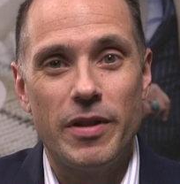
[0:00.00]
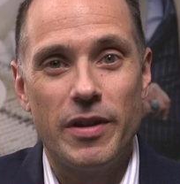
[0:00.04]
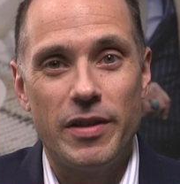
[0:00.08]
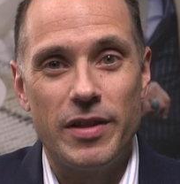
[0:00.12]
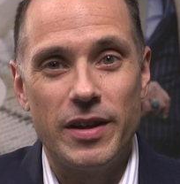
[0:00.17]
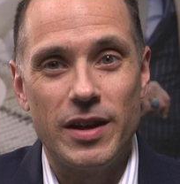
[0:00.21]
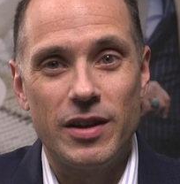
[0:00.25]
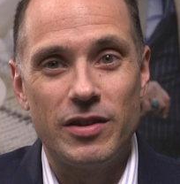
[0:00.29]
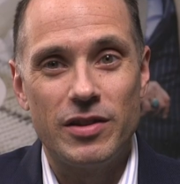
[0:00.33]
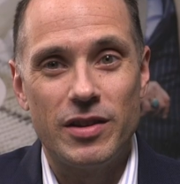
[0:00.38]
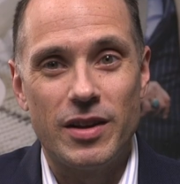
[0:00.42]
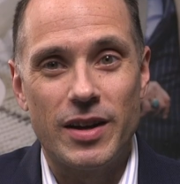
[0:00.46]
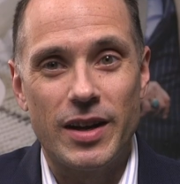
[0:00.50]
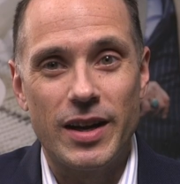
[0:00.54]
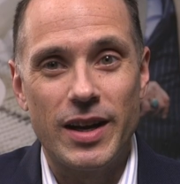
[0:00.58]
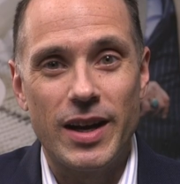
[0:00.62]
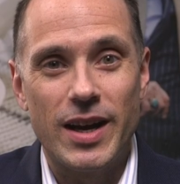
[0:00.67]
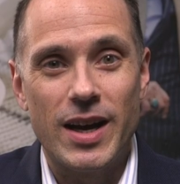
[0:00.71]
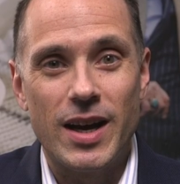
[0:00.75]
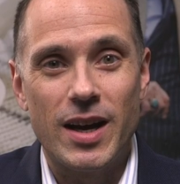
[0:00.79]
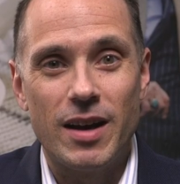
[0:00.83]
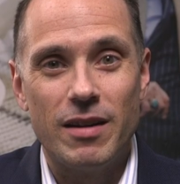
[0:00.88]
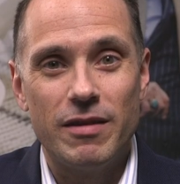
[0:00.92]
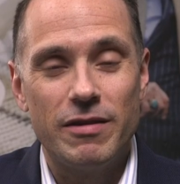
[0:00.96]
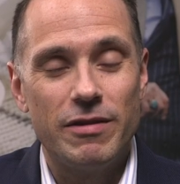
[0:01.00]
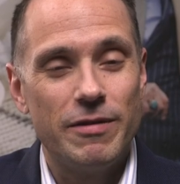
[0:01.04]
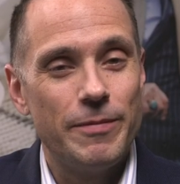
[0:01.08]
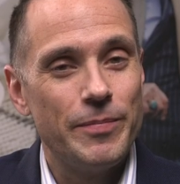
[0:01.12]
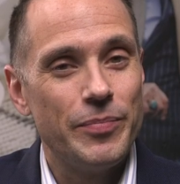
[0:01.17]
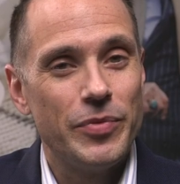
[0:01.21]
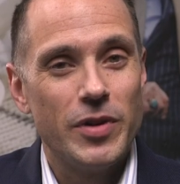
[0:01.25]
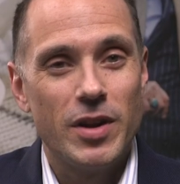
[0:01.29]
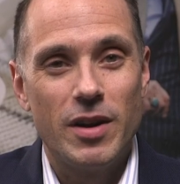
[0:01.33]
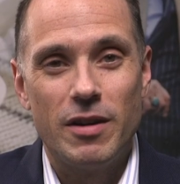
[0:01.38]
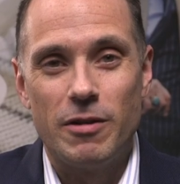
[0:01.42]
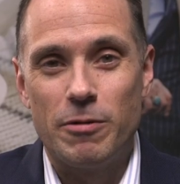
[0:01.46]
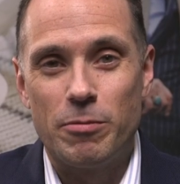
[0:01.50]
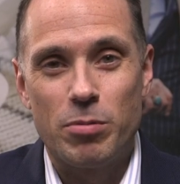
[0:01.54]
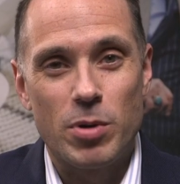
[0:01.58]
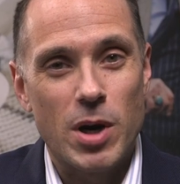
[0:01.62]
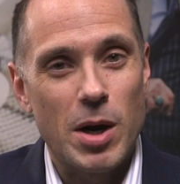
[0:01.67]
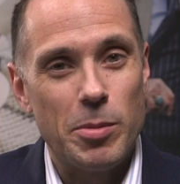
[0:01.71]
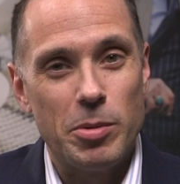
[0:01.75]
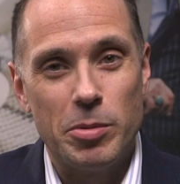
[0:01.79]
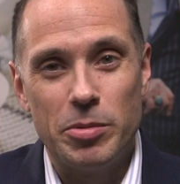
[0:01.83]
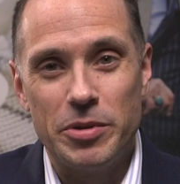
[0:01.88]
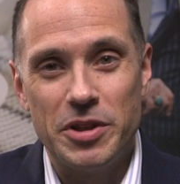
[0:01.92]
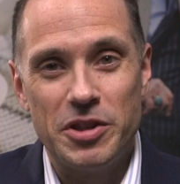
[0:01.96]
the things that I have. I've
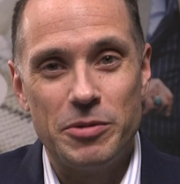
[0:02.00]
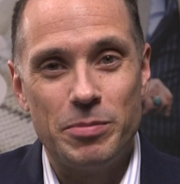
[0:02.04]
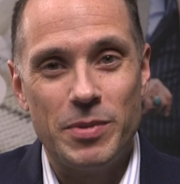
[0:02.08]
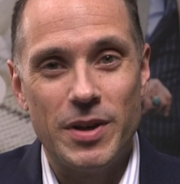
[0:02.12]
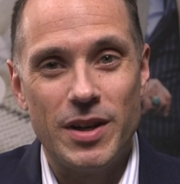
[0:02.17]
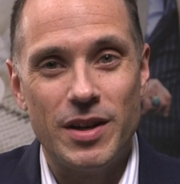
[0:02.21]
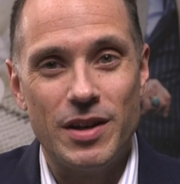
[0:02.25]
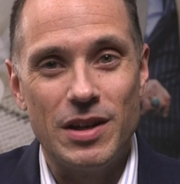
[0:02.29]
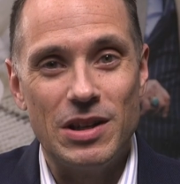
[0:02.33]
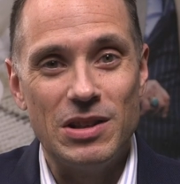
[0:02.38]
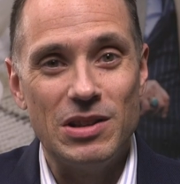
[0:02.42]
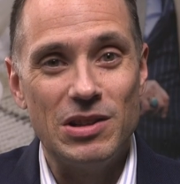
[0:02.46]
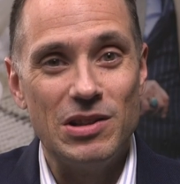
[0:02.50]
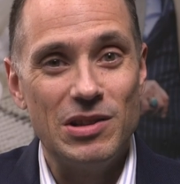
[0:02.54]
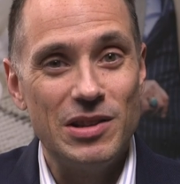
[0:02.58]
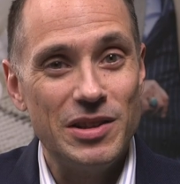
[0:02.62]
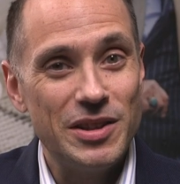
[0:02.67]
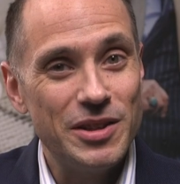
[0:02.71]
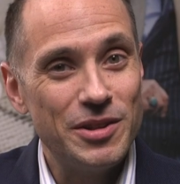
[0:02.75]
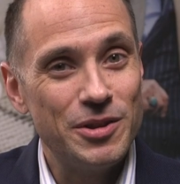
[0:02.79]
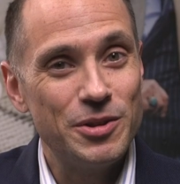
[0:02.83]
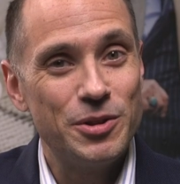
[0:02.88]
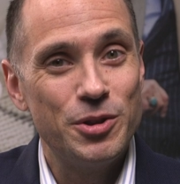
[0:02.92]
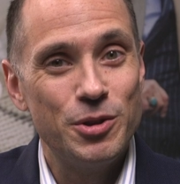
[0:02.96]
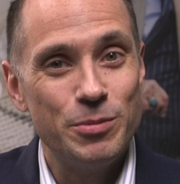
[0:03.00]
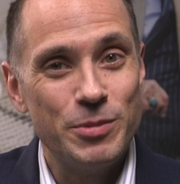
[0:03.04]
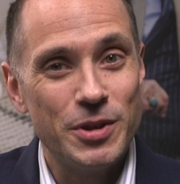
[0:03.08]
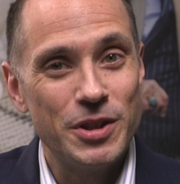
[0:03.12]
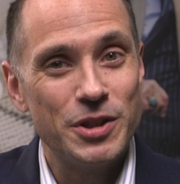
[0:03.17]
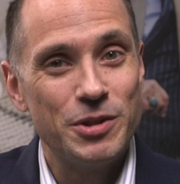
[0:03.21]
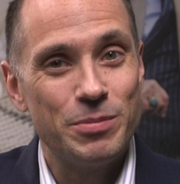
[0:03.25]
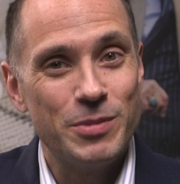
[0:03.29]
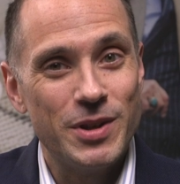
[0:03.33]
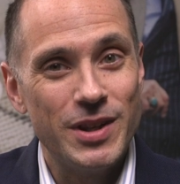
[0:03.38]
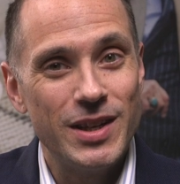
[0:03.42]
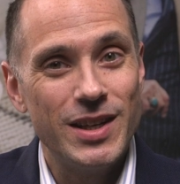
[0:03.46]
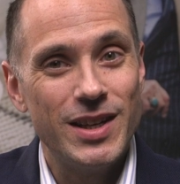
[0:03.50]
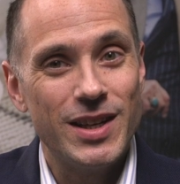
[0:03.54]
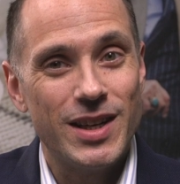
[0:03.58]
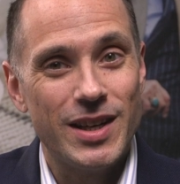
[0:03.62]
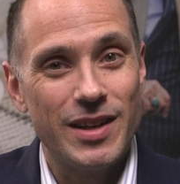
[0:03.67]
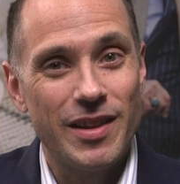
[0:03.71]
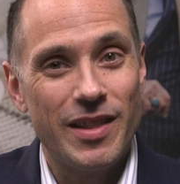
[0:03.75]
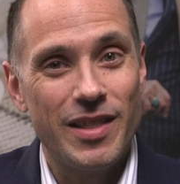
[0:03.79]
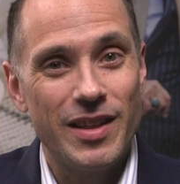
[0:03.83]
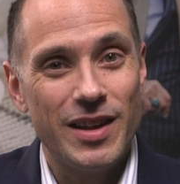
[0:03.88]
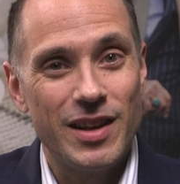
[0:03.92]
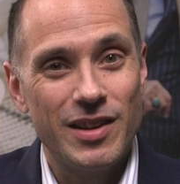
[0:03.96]
probably spent a little too much money
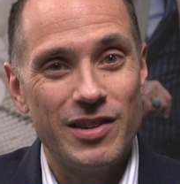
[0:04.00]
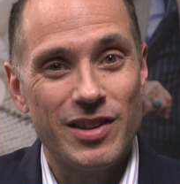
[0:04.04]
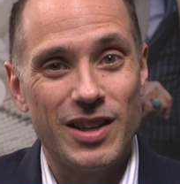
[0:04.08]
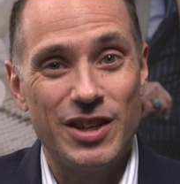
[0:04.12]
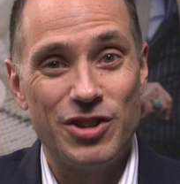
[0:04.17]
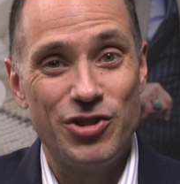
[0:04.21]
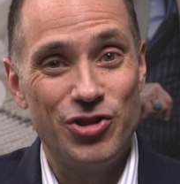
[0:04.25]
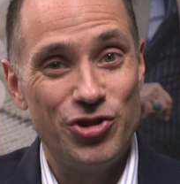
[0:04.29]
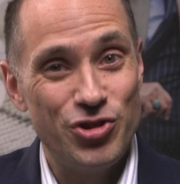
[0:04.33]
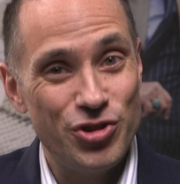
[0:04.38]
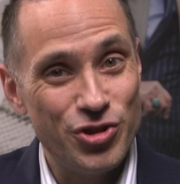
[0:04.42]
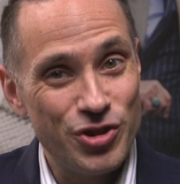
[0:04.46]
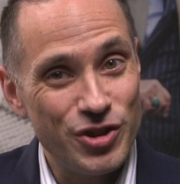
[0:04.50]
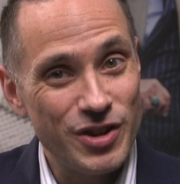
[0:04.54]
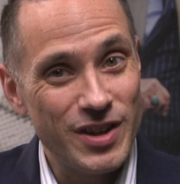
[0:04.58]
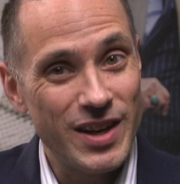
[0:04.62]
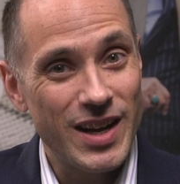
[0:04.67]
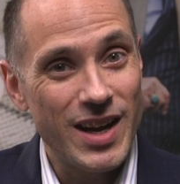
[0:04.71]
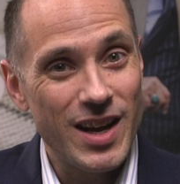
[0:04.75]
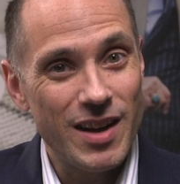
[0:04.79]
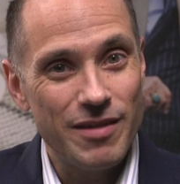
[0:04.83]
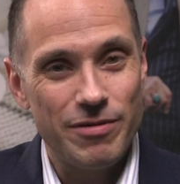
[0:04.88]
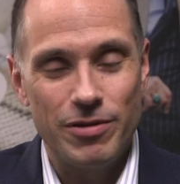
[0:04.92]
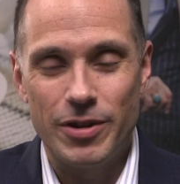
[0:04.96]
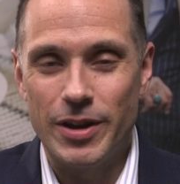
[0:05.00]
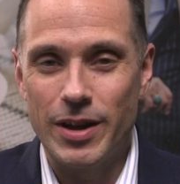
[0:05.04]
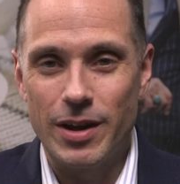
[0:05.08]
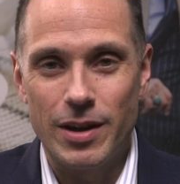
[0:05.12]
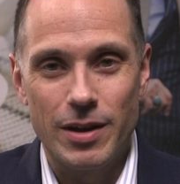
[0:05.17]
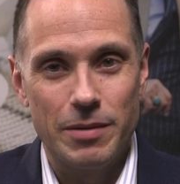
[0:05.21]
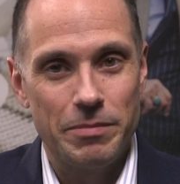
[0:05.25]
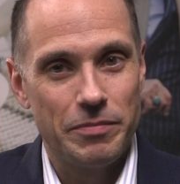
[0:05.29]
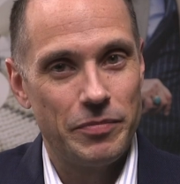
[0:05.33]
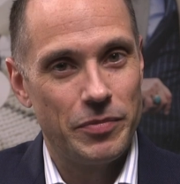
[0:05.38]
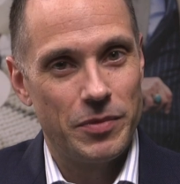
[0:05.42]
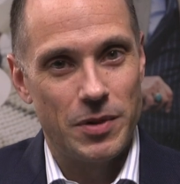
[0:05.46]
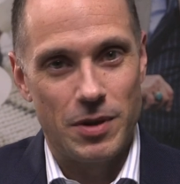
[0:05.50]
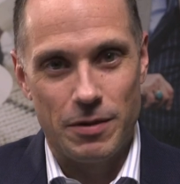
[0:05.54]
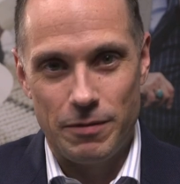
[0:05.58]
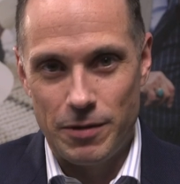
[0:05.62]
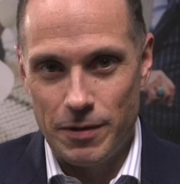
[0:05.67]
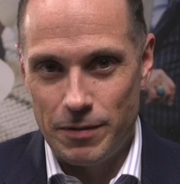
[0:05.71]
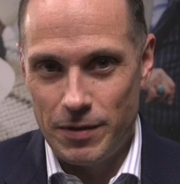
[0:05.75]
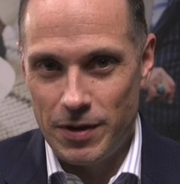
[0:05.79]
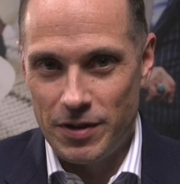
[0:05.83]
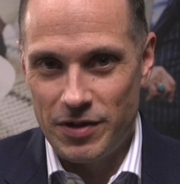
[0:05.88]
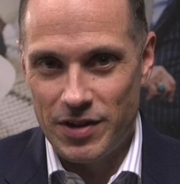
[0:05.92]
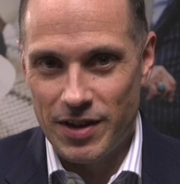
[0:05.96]
on things I shouldn't have, like
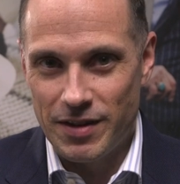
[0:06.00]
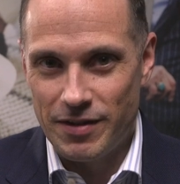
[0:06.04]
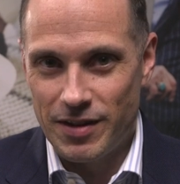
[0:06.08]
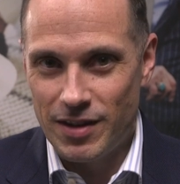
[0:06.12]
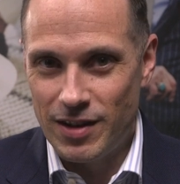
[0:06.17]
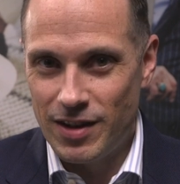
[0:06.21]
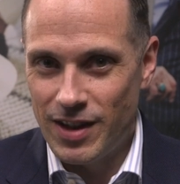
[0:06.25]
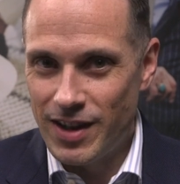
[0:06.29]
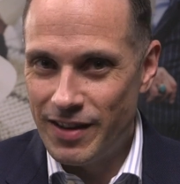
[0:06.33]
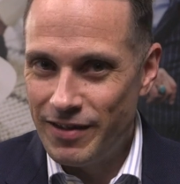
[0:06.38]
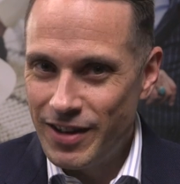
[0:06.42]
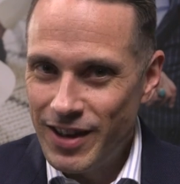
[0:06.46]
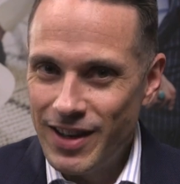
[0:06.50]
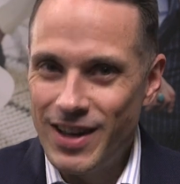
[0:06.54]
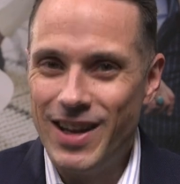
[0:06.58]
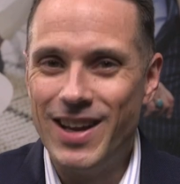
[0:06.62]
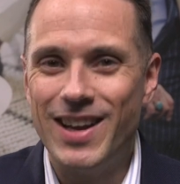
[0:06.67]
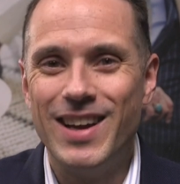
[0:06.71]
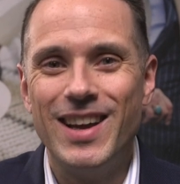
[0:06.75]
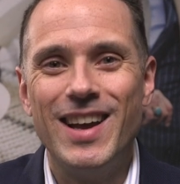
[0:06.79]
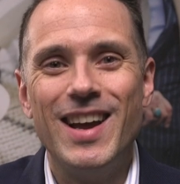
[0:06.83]
5711.